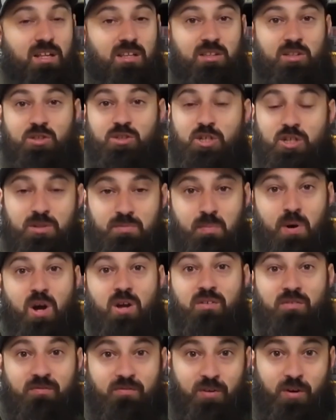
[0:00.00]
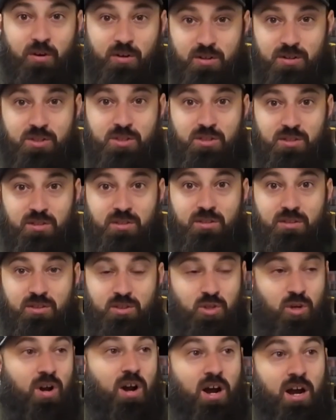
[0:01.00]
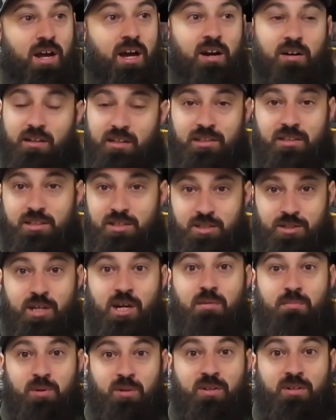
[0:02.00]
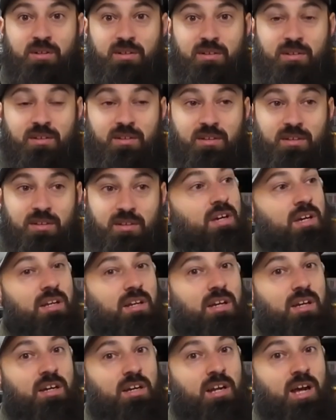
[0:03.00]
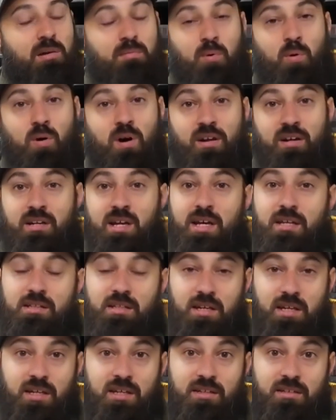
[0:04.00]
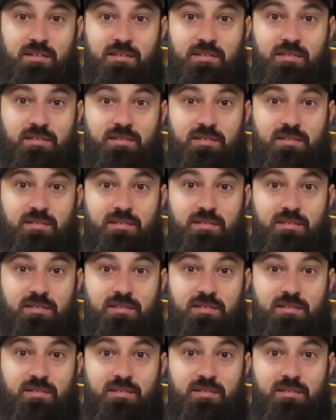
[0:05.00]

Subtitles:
This is my first try out in December, and I pull out an 18